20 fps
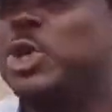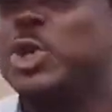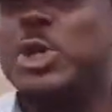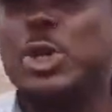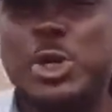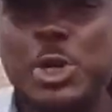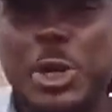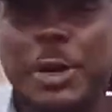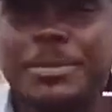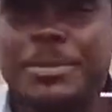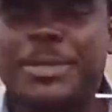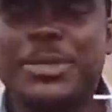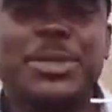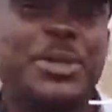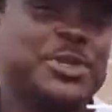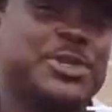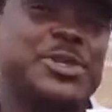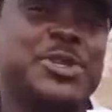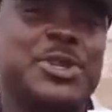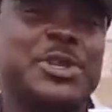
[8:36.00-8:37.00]
or crops
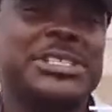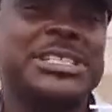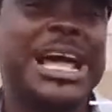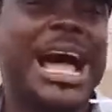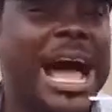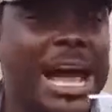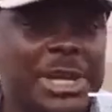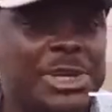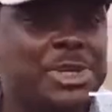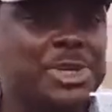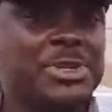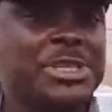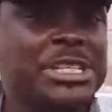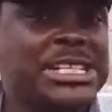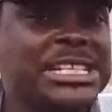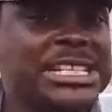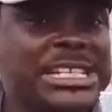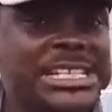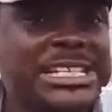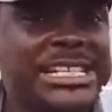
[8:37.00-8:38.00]
does not
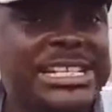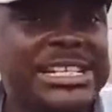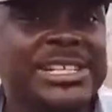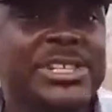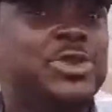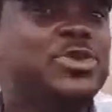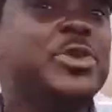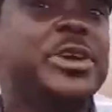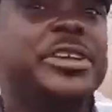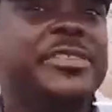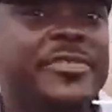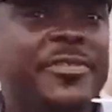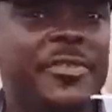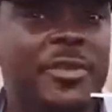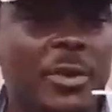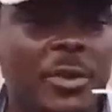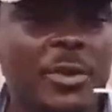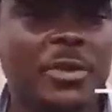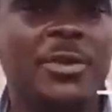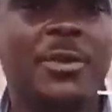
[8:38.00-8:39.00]
actually need
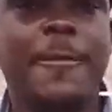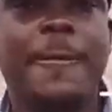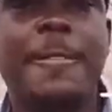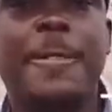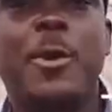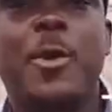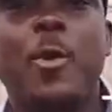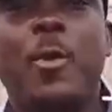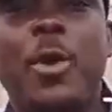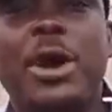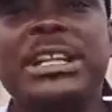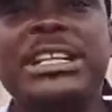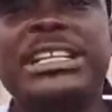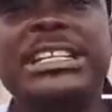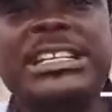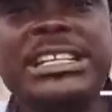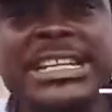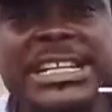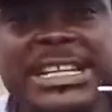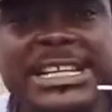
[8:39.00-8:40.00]
rainfall. What
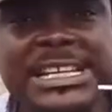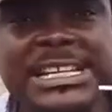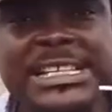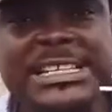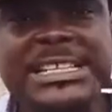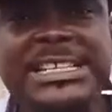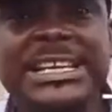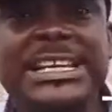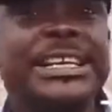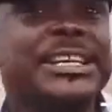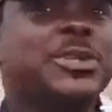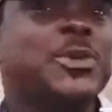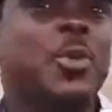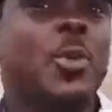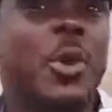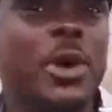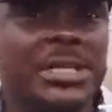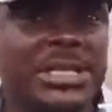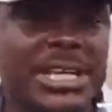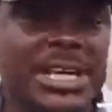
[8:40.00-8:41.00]
they need is
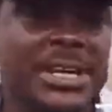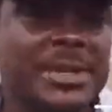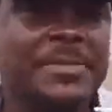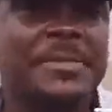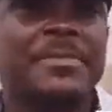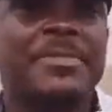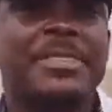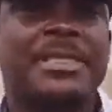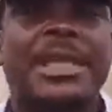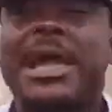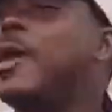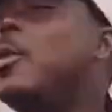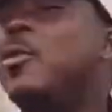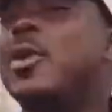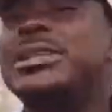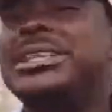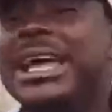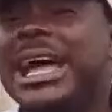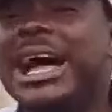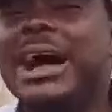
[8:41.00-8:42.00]
water,
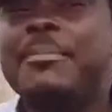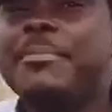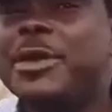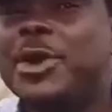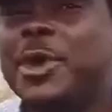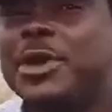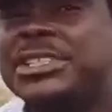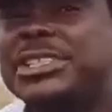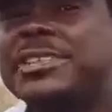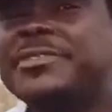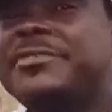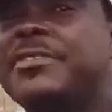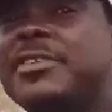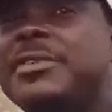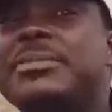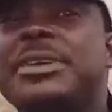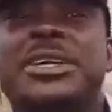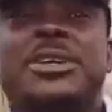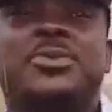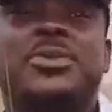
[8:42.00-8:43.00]
and water can be gotten
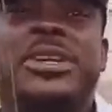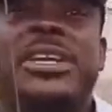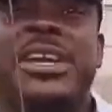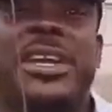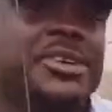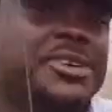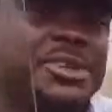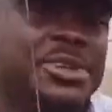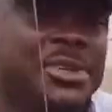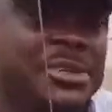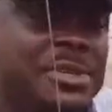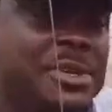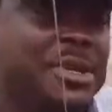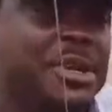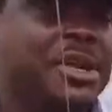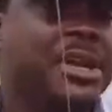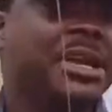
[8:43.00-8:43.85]
from irrigation.